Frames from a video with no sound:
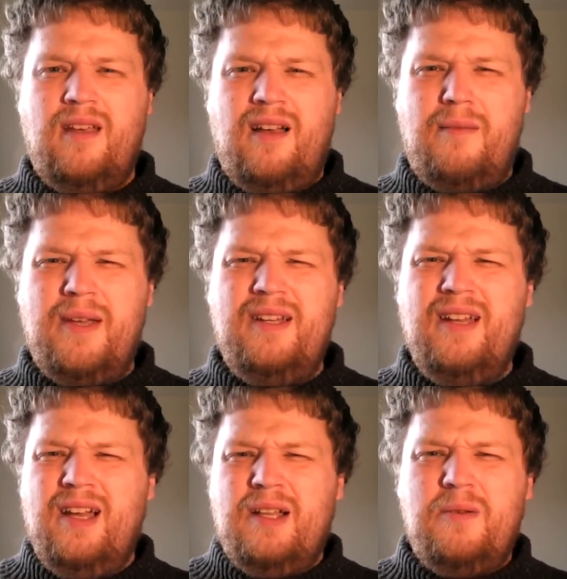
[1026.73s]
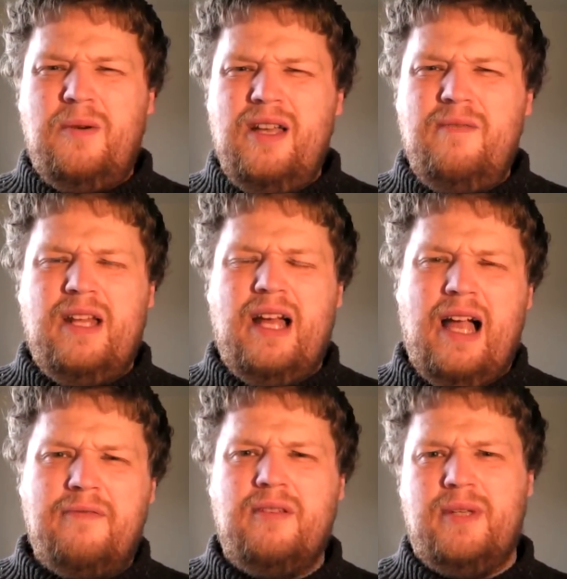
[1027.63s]
I mean, do I even
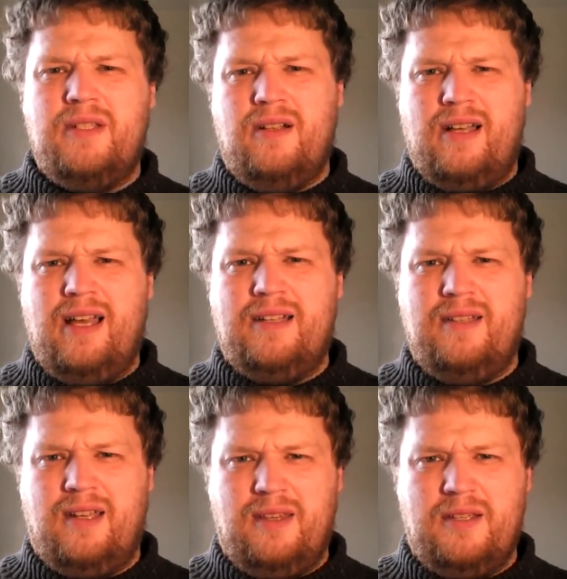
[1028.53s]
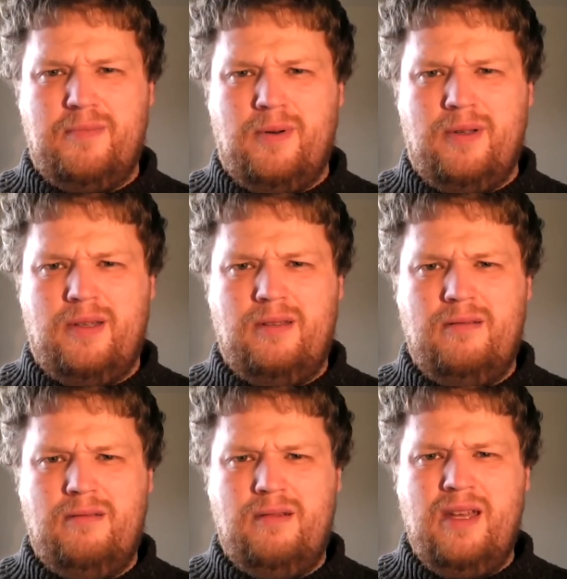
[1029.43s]
have to be sarcastic at this point?
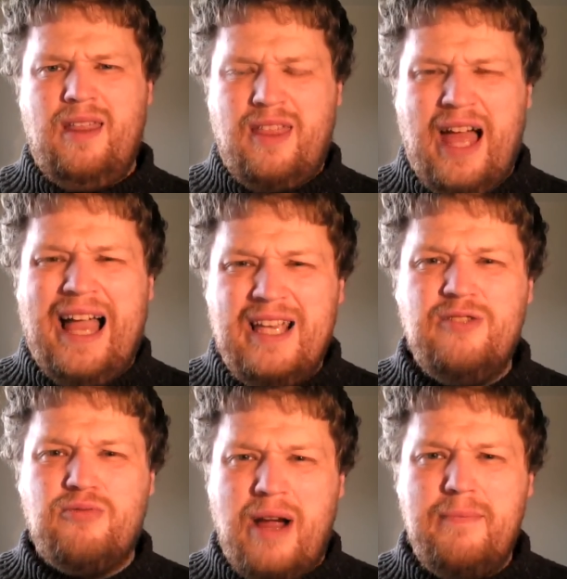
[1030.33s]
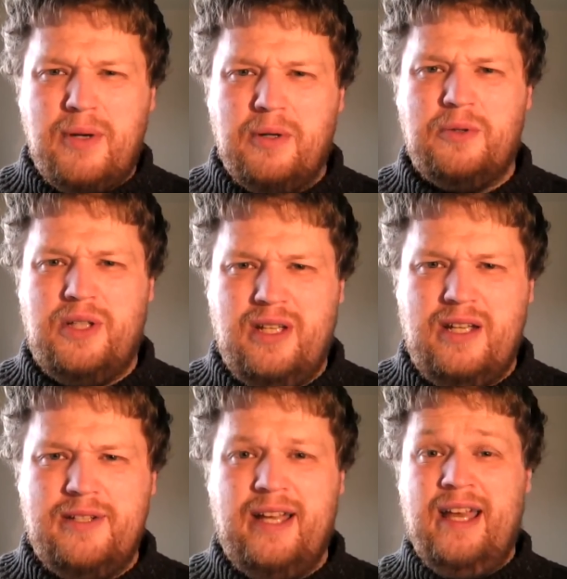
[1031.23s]
That is rape culture,
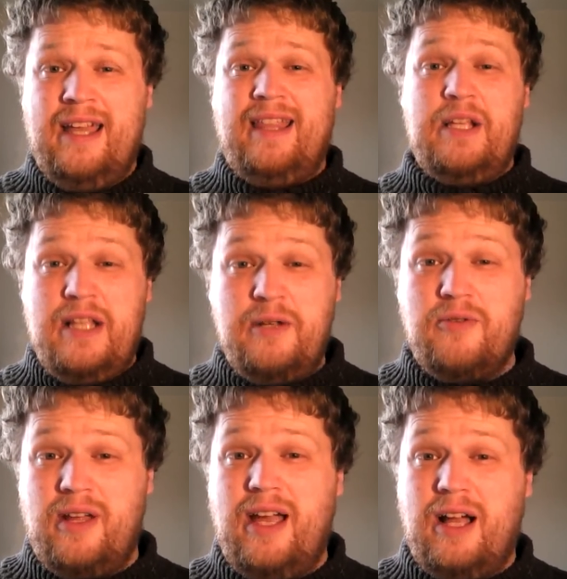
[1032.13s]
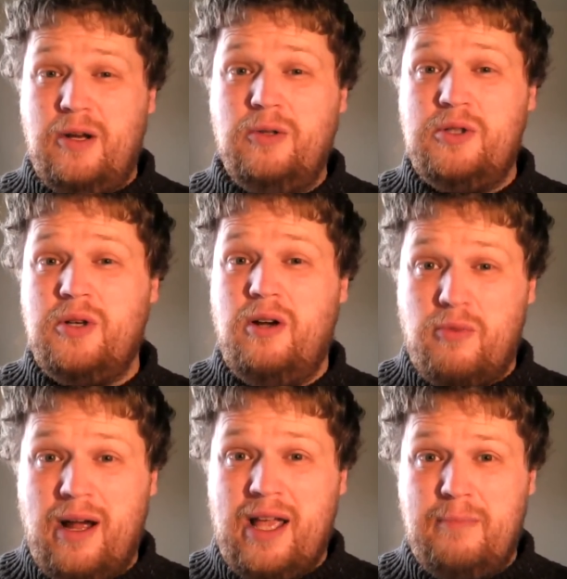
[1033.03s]
TJ. That is literally a culture of
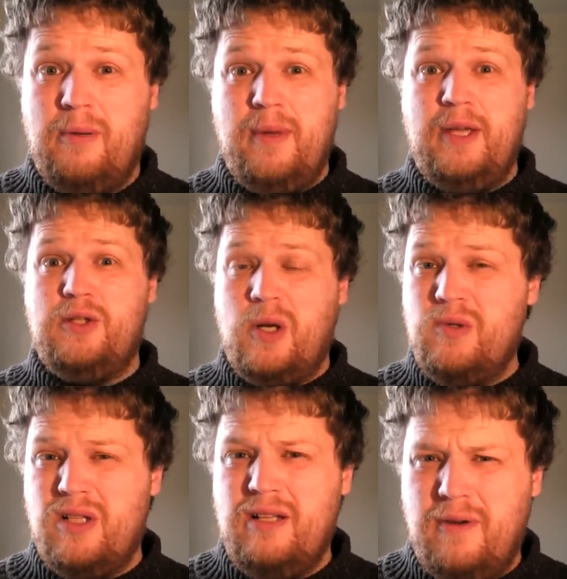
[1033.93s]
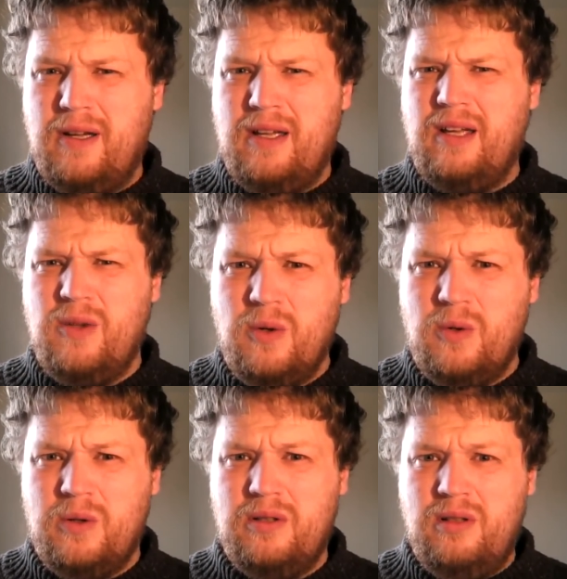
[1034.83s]
rape being totally fucking
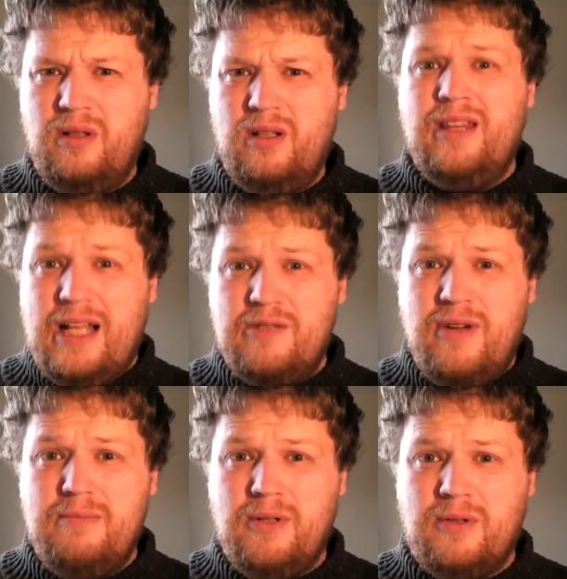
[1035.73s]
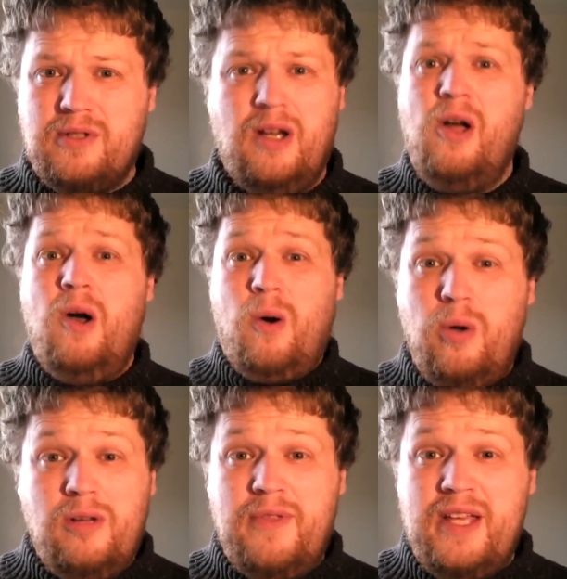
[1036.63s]
ignored. That's rape culture.
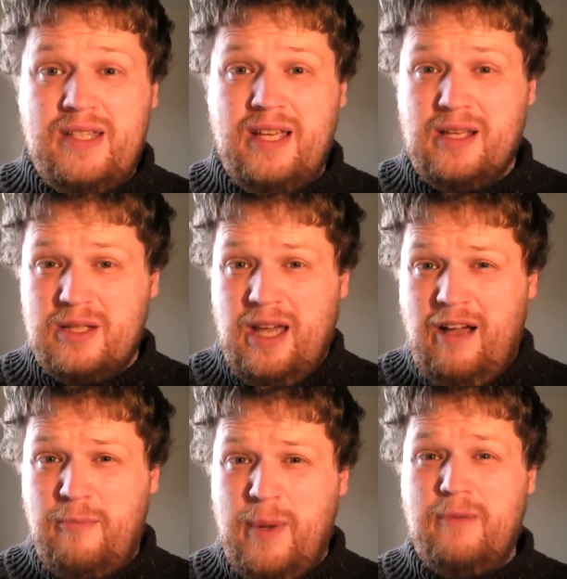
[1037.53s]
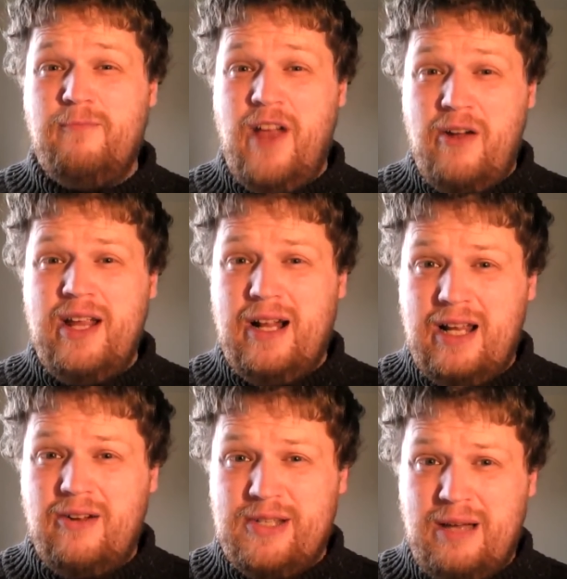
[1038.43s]
All of these things have been very
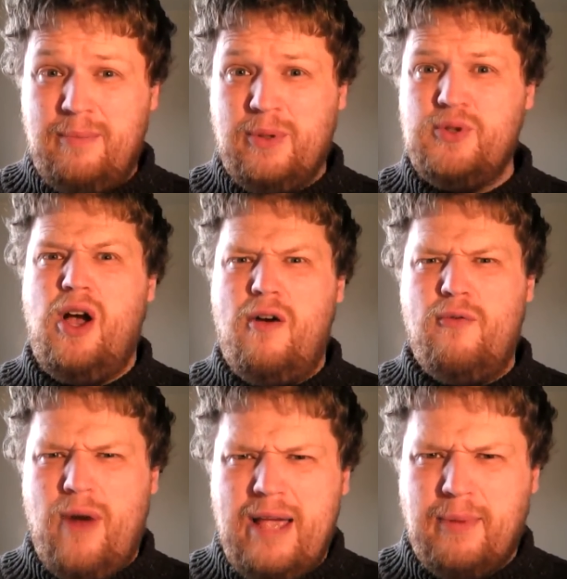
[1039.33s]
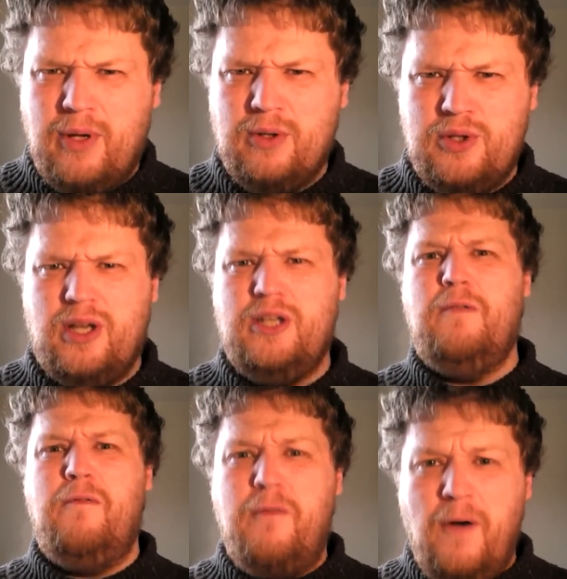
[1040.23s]
clear examples of rape culture, you
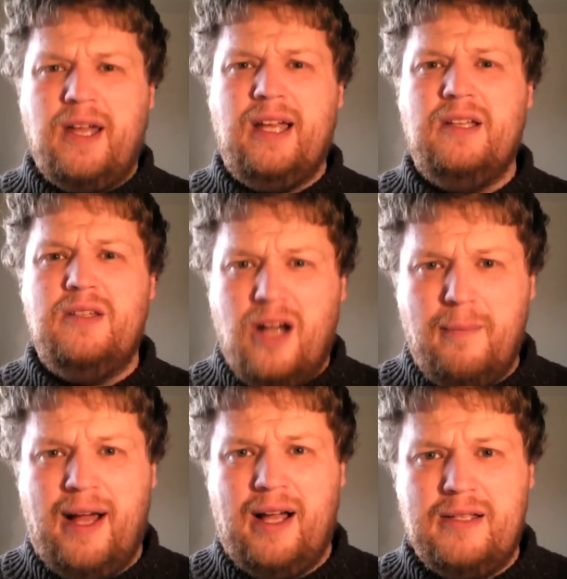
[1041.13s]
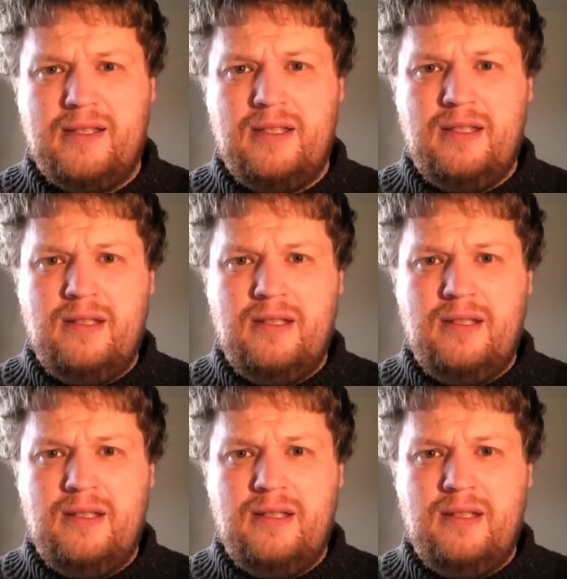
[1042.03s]
fucking dumbass.